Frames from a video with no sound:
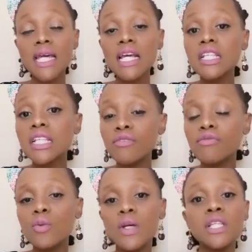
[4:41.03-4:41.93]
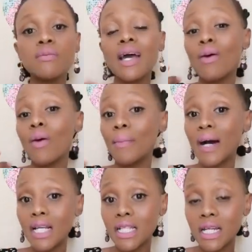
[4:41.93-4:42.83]
is influenced by our
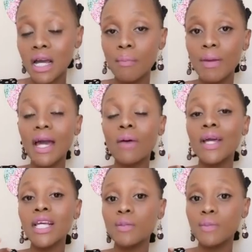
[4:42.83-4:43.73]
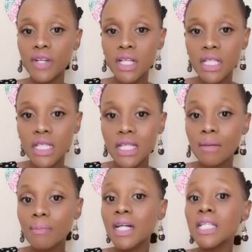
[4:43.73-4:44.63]
past, by our experiences in
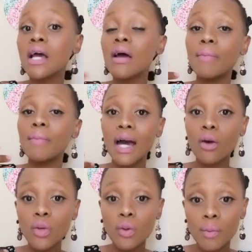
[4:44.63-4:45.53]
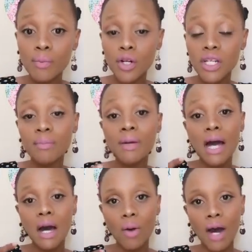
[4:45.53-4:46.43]
the past, by how we were brought up,
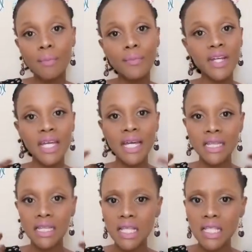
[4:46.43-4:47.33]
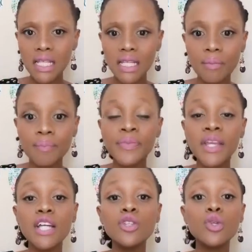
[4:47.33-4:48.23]
our upbringing and things like that.
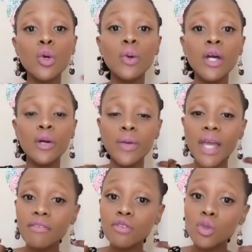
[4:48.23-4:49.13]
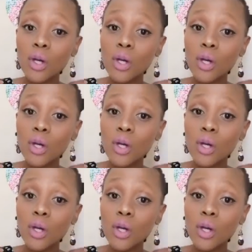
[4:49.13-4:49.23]
And so we have